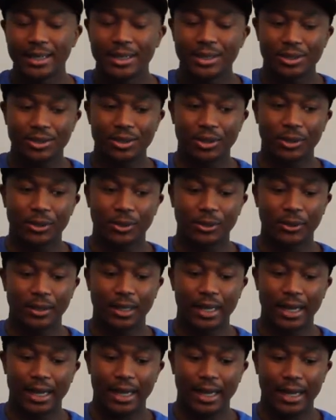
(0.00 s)
So
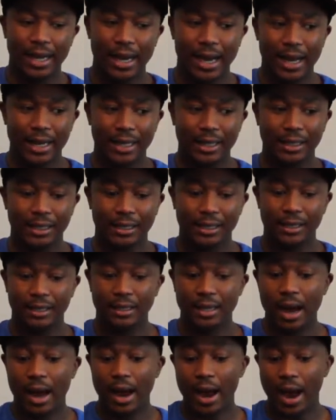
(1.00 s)
yeah,
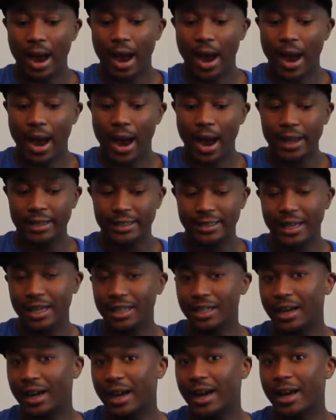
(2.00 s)
and
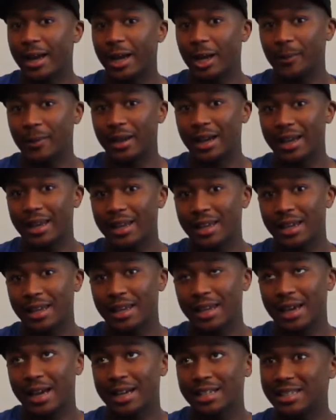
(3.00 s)
Tenya, yeah,
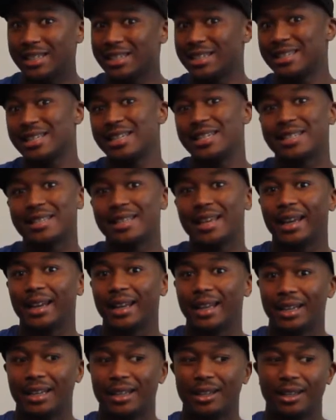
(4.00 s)
he actually sees Stain
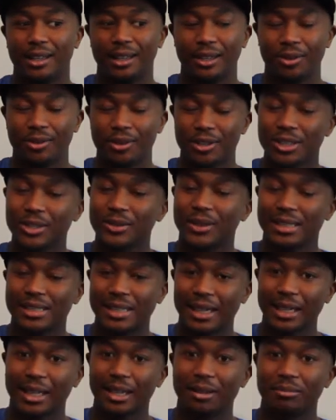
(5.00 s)
and he goes to
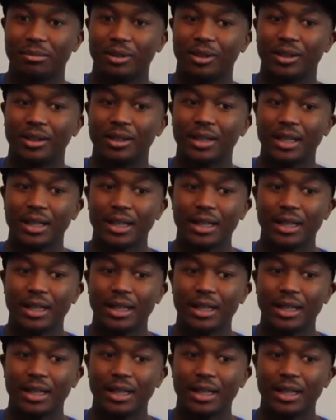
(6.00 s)
attack him, but